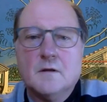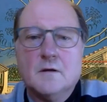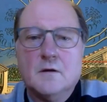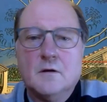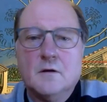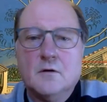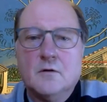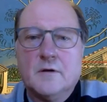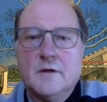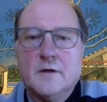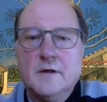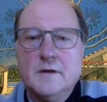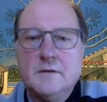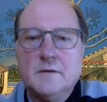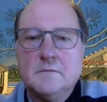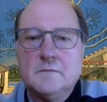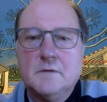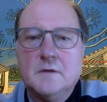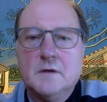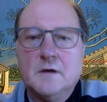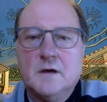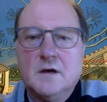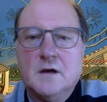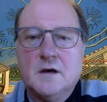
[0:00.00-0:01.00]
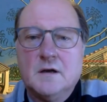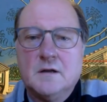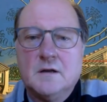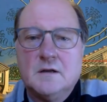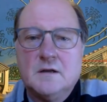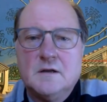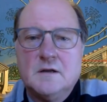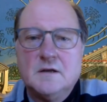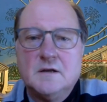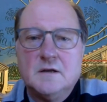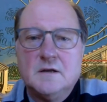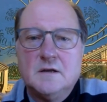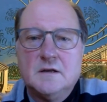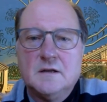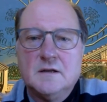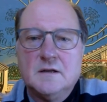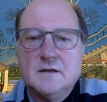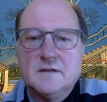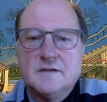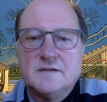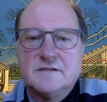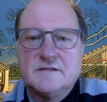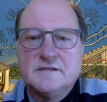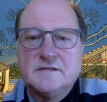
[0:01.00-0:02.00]
Okay,
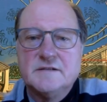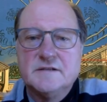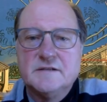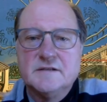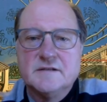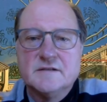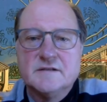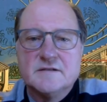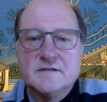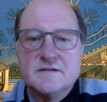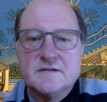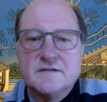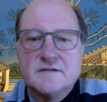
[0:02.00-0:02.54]
let's see.